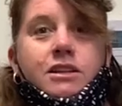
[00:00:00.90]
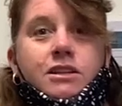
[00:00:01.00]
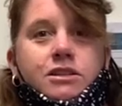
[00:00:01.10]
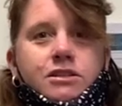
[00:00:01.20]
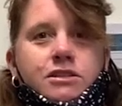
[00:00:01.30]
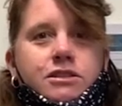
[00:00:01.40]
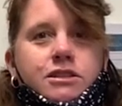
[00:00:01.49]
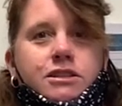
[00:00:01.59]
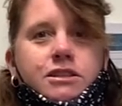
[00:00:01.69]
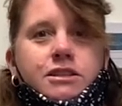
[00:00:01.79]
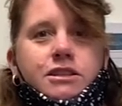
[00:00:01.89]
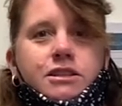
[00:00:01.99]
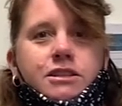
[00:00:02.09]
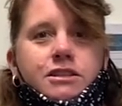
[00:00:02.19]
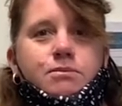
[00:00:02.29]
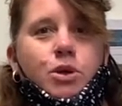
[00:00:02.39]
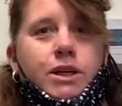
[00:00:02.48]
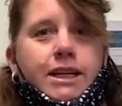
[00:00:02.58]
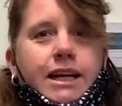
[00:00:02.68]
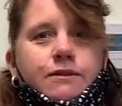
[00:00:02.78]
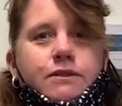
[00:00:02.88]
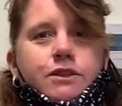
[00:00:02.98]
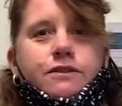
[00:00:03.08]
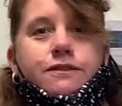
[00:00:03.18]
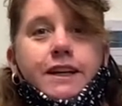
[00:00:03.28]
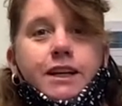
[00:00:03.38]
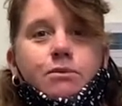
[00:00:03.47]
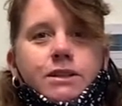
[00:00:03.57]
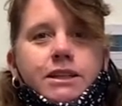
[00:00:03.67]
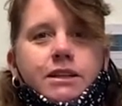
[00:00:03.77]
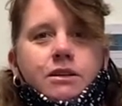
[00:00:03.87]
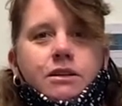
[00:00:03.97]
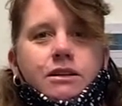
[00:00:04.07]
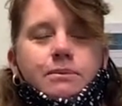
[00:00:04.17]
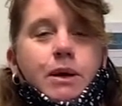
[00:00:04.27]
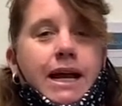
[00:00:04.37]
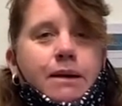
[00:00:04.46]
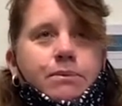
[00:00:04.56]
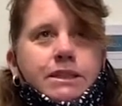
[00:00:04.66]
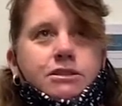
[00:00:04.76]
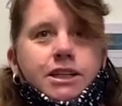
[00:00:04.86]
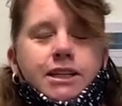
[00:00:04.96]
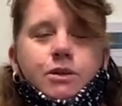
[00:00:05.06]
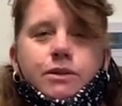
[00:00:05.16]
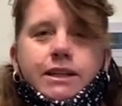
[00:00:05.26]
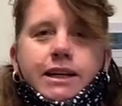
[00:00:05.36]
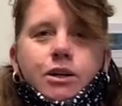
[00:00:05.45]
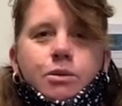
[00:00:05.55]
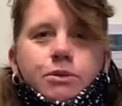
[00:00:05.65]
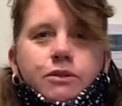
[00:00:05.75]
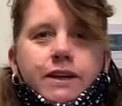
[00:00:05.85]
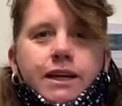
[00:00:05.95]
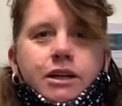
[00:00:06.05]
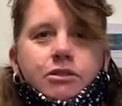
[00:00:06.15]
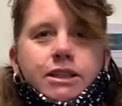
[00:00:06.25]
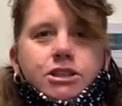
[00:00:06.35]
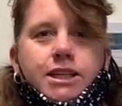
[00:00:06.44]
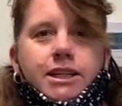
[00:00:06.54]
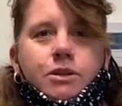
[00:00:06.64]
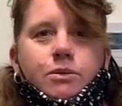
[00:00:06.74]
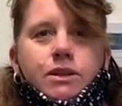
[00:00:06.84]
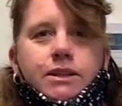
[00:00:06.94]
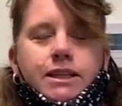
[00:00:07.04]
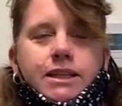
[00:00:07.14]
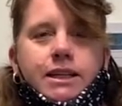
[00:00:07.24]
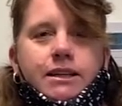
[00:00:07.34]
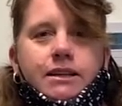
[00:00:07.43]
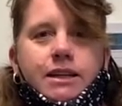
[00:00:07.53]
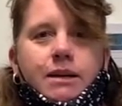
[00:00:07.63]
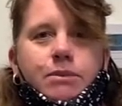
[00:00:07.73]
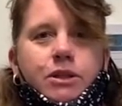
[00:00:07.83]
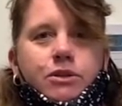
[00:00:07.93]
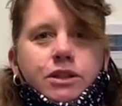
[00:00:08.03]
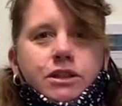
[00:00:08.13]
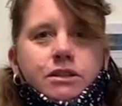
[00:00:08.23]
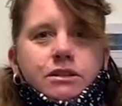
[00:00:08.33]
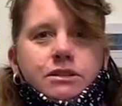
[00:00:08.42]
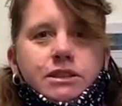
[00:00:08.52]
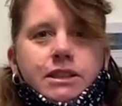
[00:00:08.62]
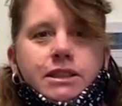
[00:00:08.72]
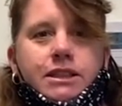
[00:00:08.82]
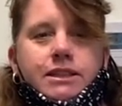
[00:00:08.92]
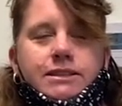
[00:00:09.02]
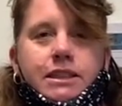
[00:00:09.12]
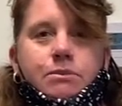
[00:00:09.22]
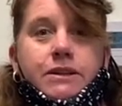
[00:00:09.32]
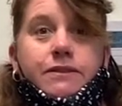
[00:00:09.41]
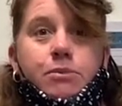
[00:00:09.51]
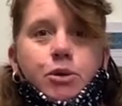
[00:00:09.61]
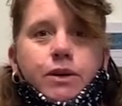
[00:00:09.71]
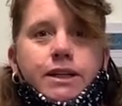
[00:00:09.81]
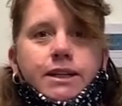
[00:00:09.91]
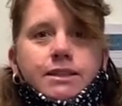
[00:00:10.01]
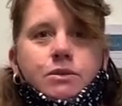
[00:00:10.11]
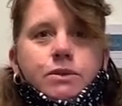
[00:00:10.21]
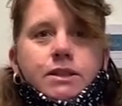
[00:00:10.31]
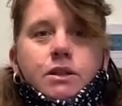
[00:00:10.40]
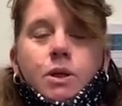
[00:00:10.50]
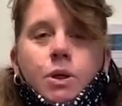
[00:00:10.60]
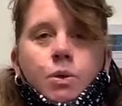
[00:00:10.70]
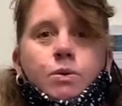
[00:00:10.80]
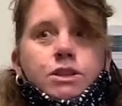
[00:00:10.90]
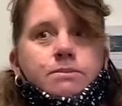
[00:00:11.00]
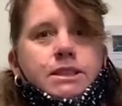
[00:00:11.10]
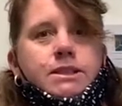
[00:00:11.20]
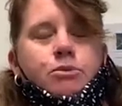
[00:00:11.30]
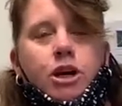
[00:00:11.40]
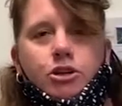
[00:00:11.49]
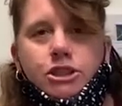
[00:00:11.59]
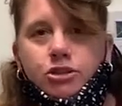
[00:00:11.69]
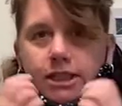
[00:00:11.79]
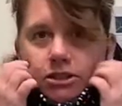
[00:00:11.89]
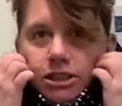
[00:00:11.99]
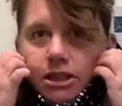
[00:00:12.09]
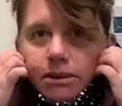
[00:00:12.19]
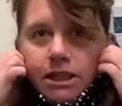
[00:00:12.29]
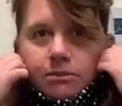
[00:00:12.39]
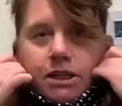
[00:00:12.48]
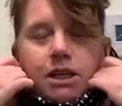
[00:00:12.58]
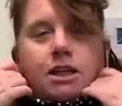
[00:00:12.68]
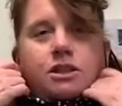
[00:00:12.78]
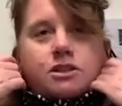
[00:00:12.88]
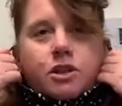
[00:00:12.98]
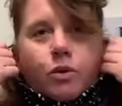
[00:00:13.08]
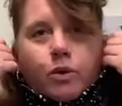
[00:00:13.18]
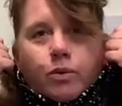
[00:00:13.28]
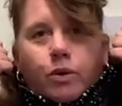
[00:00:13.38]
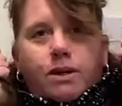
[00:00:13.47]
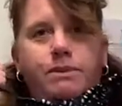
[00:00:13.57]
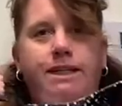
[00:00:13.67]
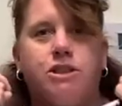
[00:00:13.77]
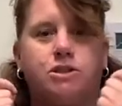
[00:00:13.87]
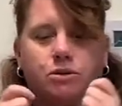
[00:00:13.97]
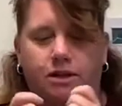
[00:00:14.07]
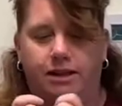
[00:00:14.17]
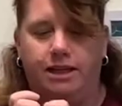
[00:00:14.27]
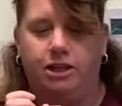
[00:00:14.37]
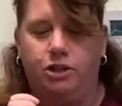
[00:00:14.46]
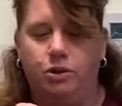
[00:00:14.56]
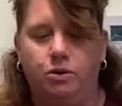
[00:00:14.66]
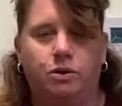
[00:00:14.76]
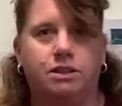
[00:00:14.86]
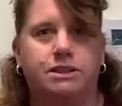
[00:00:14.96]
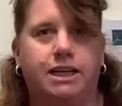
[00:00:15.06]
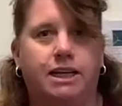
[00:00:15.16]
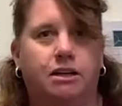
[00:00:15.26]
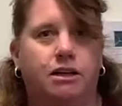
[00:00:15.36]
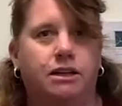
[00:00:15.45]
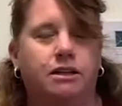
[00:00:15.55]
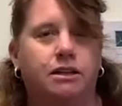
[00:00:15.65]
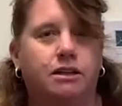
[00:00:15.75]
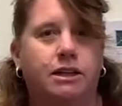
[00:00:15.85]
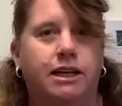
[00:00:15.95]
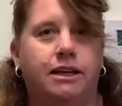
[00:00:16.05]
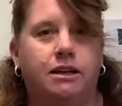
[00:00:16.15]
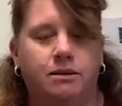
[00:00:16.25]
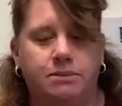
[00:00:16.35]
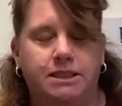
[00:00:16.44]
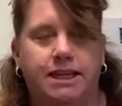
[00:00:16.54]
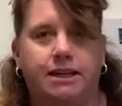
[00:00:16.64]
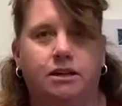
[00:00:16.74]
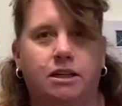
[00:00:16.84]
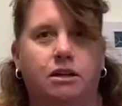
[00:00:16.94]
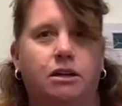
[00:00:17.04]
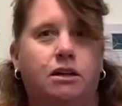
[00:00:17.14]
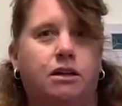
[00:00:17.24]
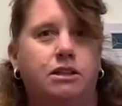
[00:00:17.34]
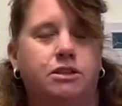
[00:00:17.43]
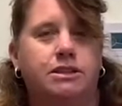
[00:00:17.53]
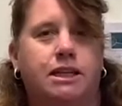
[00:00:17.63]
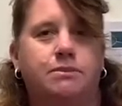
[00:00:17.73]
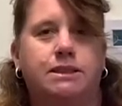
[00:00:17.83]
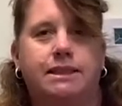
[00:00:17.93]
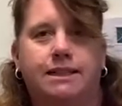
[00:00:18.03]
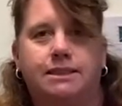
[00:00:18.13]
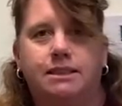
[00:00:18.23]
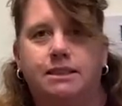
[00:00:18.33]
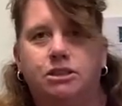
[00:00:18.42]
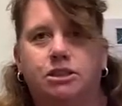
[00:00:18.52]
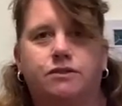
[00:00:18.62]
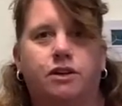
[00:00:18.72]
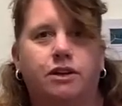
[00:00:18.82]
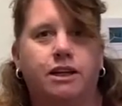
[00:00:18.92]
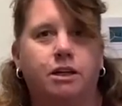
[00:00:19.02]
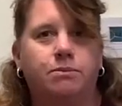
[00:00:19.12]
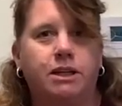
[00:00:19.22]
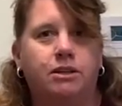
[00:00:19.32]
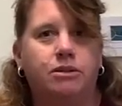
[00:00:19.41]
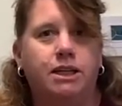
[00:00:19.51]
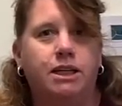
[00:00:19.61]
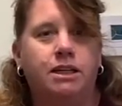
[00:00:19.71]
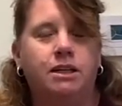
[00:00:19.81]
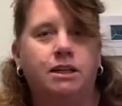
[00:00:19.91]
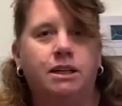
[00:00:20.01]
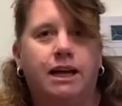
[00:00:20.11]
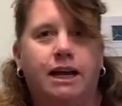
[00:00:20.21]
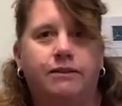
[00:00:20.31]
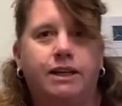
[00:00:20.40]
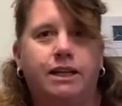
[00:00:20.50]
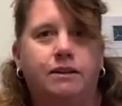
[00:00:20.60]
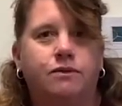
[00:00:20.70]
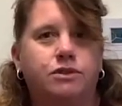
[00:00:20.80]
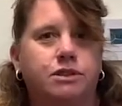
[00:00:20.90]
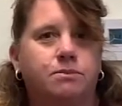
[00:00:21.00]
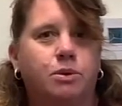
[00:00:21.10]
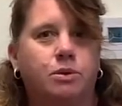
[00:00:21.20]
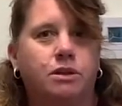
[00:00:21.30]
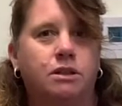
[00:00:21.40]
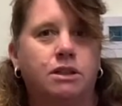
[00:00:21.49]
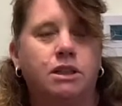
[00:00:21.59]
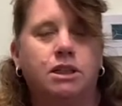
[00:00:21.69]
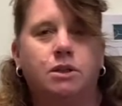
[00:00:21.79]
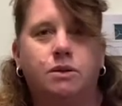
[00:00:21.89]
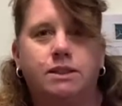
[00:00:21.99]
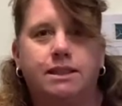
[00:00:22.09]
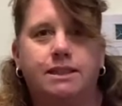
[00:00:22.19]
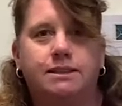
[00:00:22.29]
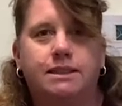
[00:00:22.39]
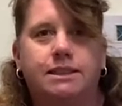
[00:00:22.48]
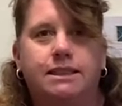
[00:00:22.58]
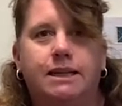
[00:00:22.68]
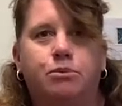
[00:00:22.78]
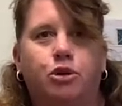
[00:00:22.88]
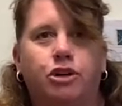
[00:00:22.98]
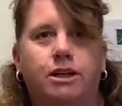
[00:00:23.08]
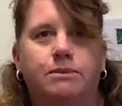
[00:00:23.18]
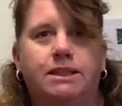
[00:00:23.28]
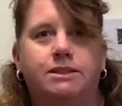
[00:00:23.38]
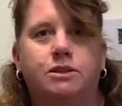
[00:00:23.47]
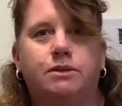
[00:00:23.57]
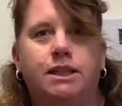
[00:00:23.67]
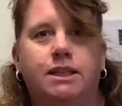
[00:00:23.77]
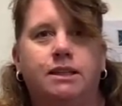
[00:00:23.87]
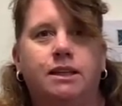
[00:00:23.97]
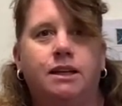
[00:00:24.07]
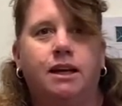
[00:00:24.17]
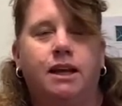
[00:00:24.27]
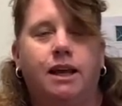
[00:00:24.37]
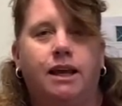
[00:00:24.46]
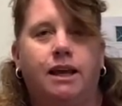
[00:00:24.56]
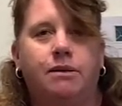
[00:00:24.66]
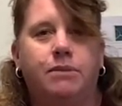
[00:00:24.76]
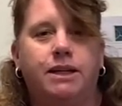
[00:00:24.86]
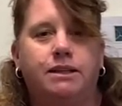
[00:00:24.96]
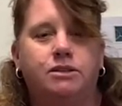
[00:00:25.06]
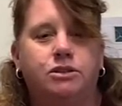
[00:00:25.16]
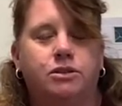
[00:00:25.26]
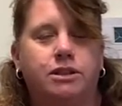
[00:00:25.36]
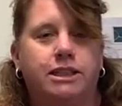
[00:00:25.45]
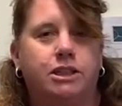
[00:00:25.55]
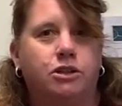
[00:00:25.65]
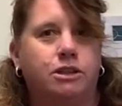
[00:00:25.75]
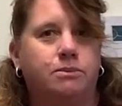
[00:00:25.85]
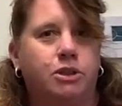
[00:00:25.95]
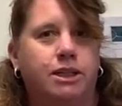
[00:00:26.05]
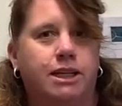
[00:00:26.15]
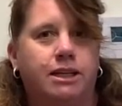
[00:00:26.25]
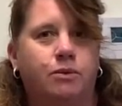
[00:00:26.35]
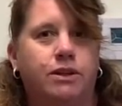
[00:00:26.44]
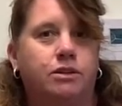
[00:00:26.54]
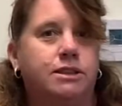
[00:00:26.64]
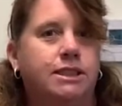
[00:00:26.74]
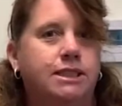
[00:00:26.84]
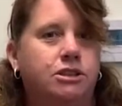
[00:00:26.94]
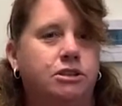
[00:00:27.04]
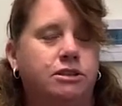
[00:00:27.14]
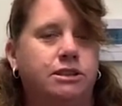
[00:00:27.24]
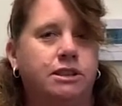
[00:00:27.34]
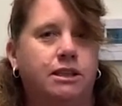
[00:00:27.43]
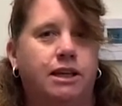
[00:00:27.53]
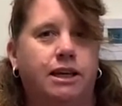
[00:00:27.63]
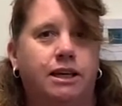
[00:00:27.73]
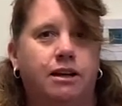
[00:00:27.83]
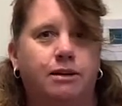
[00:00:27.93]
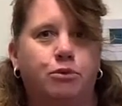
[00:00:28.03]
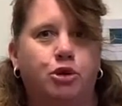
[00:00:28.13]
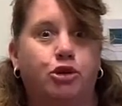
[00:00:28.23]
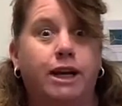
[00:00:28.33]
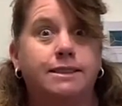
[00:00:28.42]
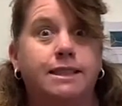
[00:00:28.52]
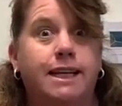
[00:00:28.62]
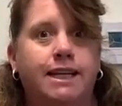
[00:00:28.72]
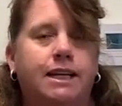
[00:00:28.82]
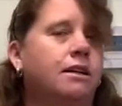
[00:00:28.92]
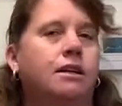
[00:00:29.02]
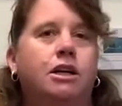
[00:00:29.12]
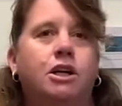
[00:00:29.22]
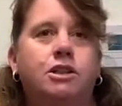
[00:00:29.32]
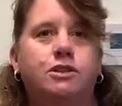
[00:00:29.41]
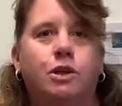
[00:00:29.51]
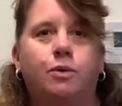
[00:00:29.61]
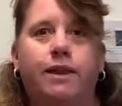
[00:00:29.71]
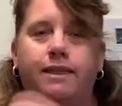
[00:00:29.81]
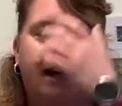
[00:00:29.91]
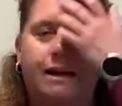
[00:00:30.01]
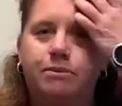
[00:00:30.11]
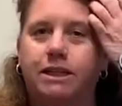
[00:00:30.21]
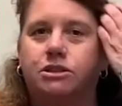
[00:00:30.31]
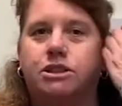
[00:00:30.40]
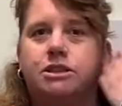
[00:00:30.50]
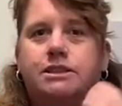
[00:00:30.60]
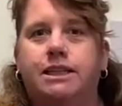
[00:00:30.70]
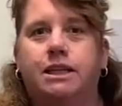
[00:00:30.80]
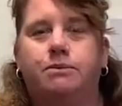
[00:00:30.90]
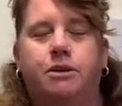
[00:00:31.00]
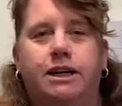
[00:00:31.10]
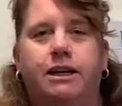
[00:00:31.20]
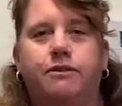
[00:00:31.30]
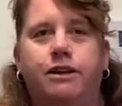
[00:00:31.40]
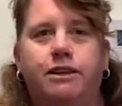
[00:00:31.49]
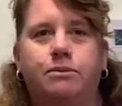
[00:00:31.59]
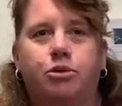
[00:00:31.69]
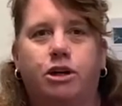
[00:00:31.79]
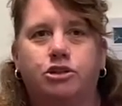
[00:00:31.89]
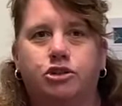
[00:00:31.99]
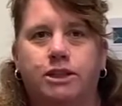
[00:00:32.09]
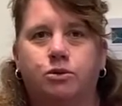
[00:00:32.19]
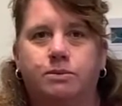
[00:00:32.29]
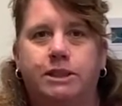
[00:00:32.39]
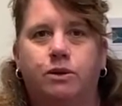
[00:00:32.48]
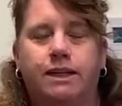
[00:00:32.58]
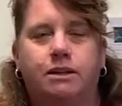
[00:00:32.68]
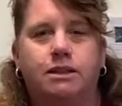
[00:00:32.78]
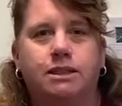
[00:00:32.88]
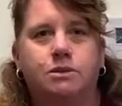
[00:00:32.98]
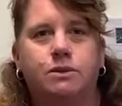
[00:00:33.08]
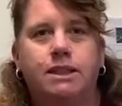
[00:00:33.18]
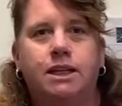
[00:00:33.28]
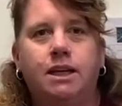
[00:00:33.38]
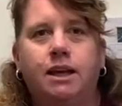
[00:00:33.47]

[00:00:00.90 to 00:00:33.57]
Good morning, Gavilan View family. Um, happy January. I hope you've had a great January and happy New Year's. And it's going to be February next week, which means progress grades are coming up. So we want to make sure that you are staying on and up to date on all your assignments, asking teachers for all the help that you need, advocating for support, going to the extended day program as you need, and making sure that you're communicating with your teachers and not procrastinating so with that, make sure you stay up on everything. Progress grades will be going out next week.